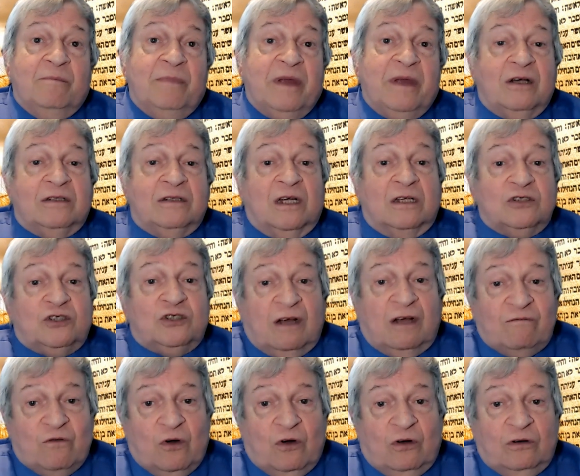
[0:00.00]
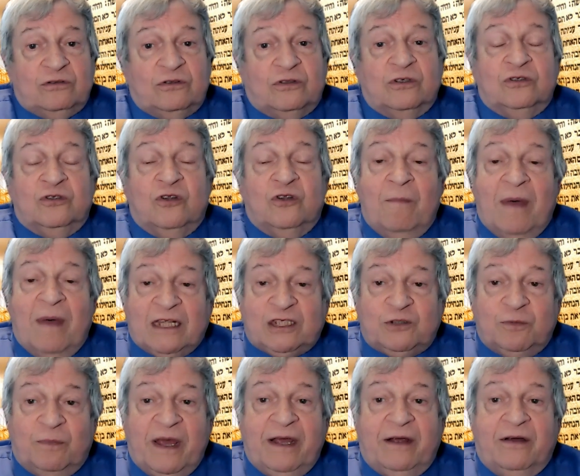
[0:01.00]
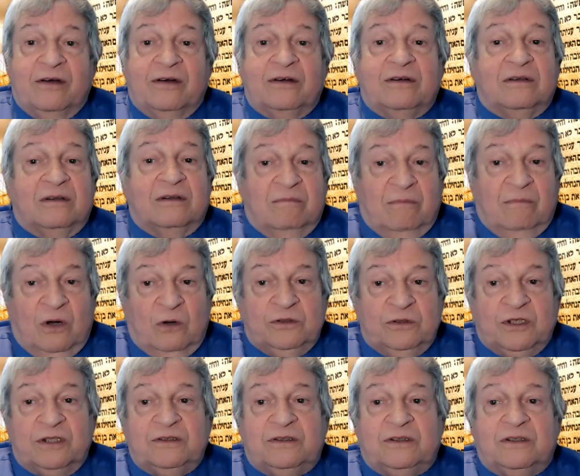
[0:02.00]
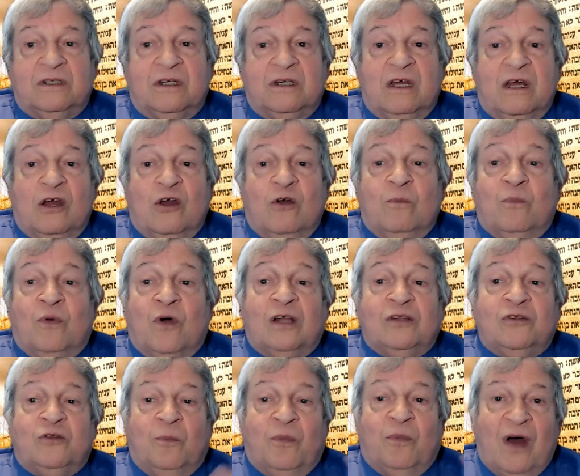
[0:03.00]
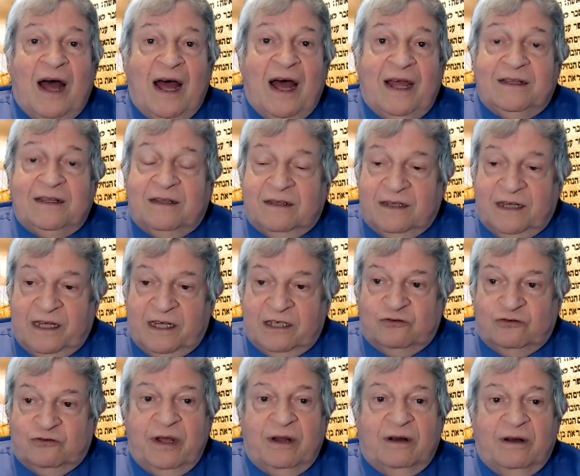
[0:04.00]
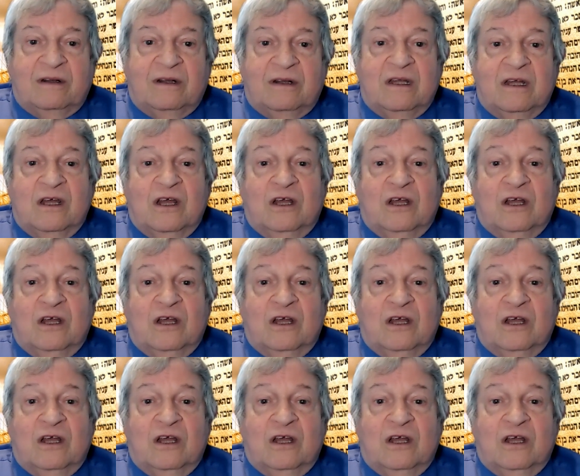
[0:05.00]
because on Shavuot, the matchmaker, Moses, brought the bride, Israel,